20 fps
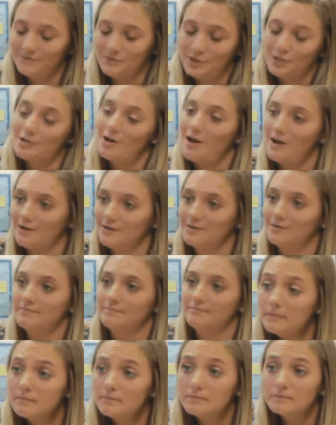to talk.
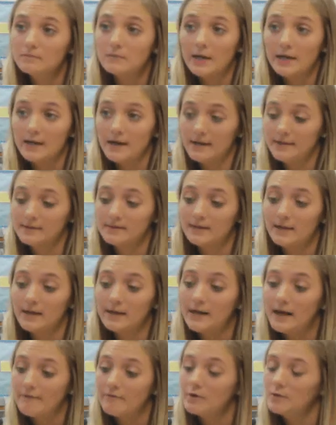Like I
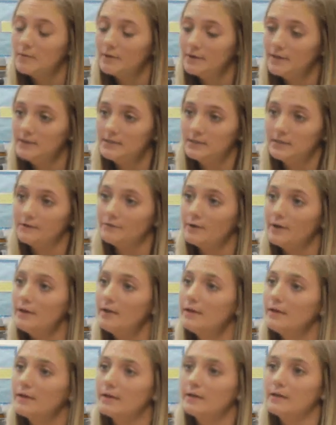said, everyone is
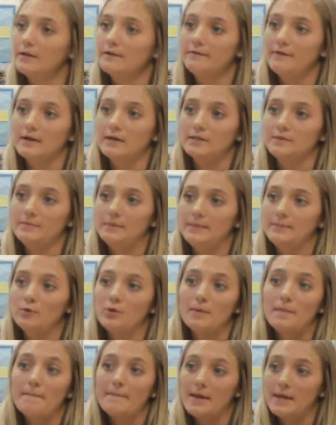different. It can affect
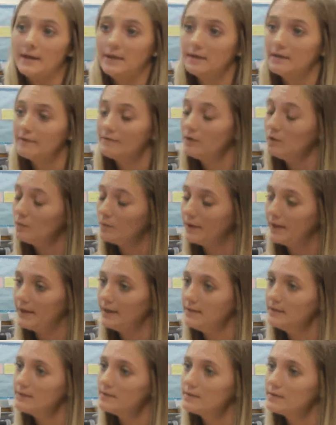people in many different
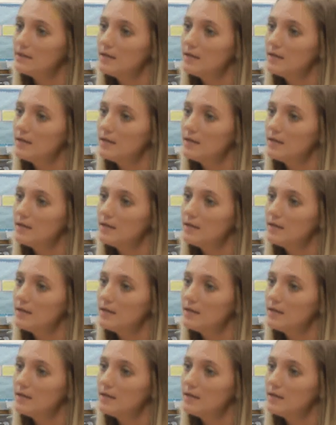ways.